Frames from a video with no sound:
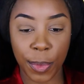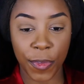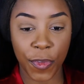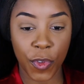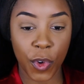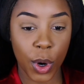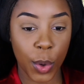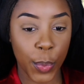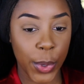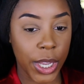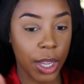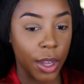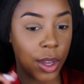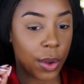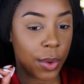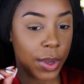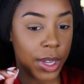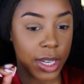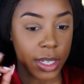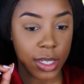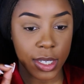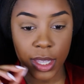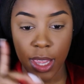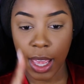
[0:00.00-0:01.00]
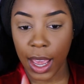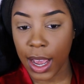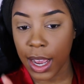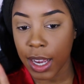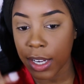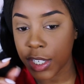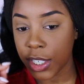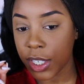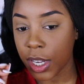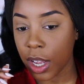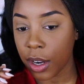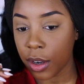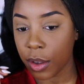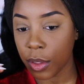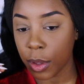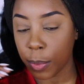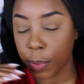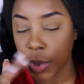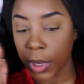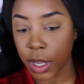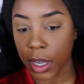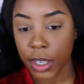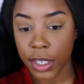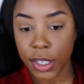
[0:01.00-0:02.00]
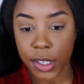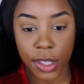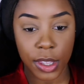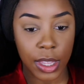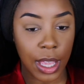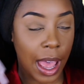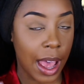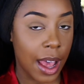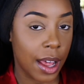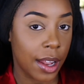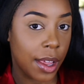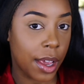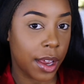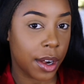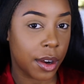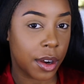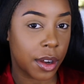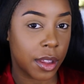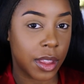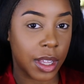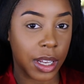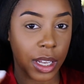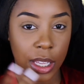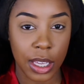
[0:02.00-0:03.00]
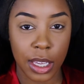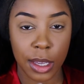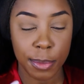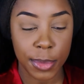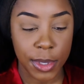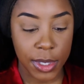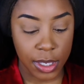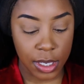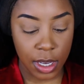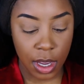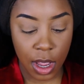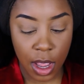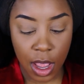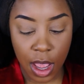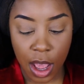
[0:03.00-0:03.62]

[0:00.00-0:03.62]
before we go into the eyeshadow, the blush, the highlighter, the lips,